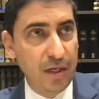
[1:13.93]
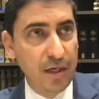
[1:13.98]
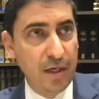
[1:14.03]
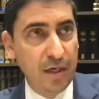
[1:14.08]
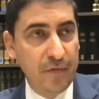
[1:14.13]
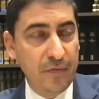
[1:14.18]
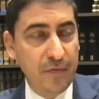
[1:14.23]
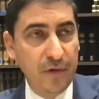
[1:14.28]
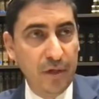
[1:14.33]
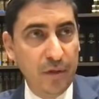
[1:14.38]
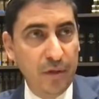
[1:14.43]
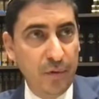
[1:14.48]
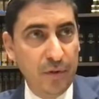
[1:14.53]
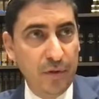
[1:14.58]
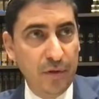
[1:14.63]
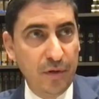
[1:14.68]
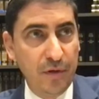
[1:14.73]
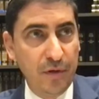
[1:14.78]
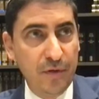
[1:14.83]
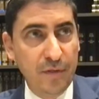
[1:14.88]
covering it
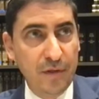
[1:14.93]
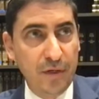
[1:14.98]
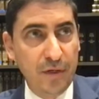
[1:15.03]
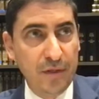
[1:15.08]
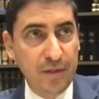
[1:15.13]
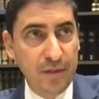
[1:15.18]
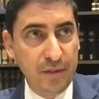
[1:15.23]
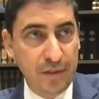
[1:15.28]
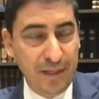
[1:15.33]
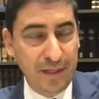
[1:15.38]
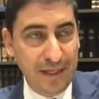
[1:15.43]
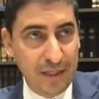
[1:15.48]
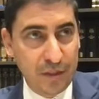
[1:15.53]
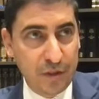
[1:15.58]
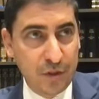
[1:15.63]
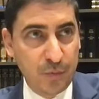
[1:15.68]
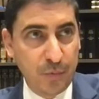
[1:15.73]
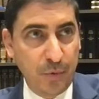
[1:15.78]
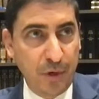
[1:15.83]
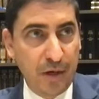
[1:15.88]
with earth until
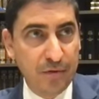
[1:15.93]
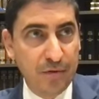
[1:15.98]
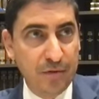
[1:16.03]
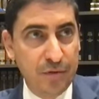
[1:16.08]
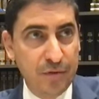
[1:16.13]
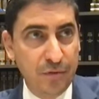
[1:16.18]
it sprouts